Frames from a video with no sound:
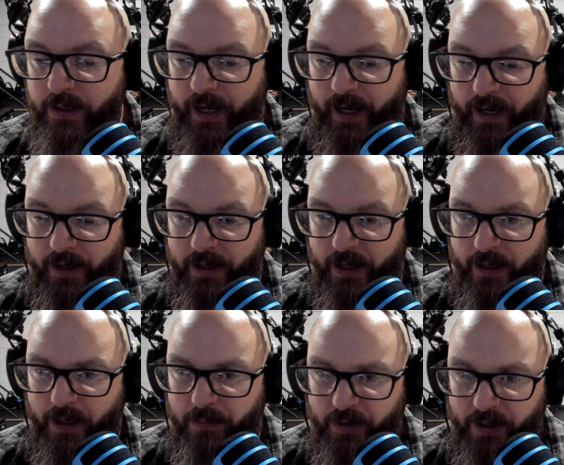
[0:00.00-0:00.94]
And
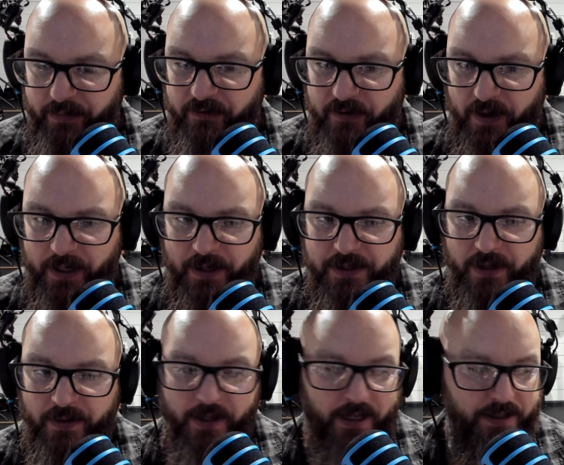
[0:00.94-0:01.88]
I believe the findings
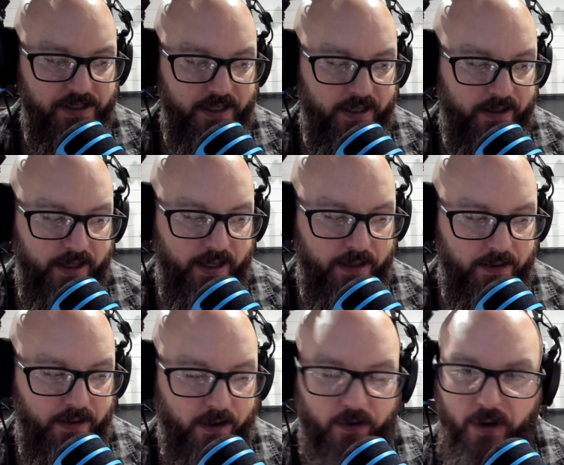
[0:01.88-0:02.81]
on that said that
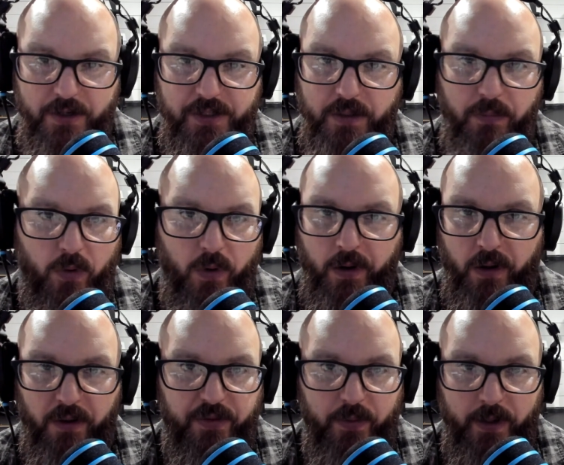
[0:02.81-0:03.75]
across the board,
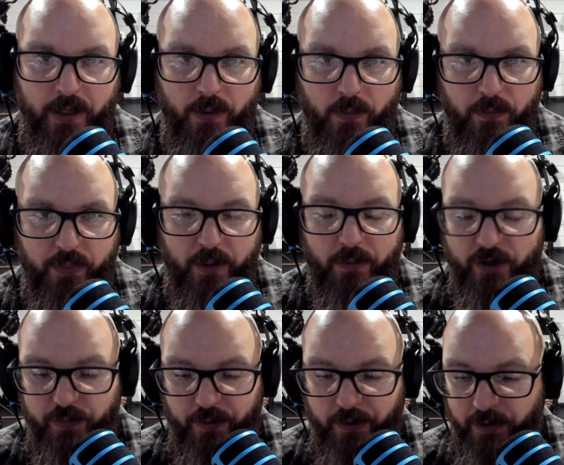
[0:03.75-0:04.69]
all three pretty
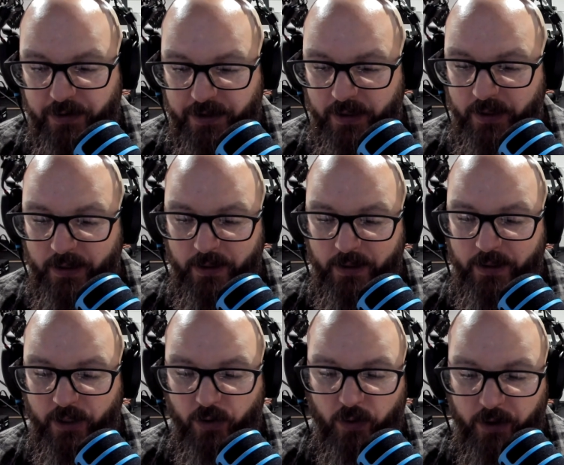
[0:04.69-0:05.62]
much produced,
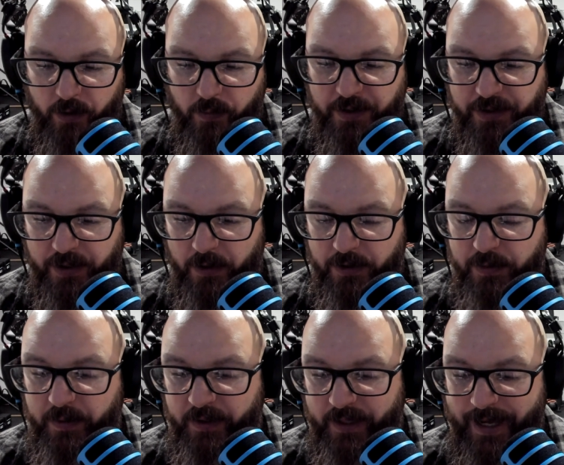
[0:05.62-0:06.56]
good results,
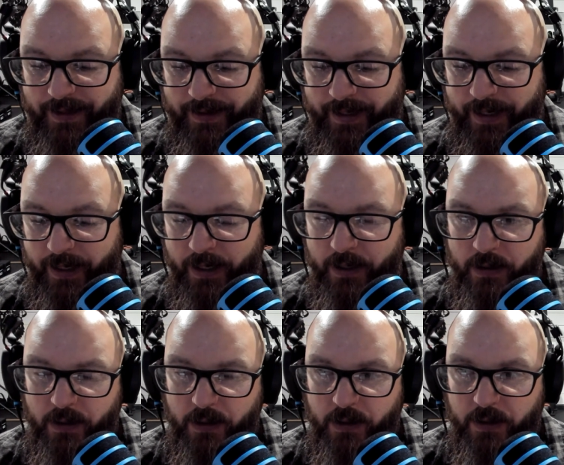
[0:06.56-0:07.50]
but that the
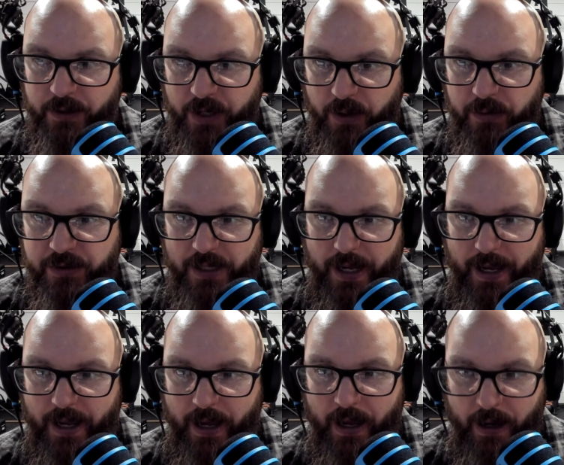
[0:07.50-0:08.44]
toes
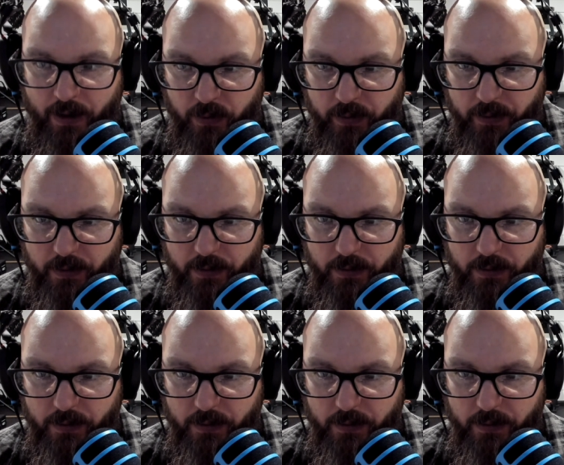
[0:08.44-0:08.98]
out,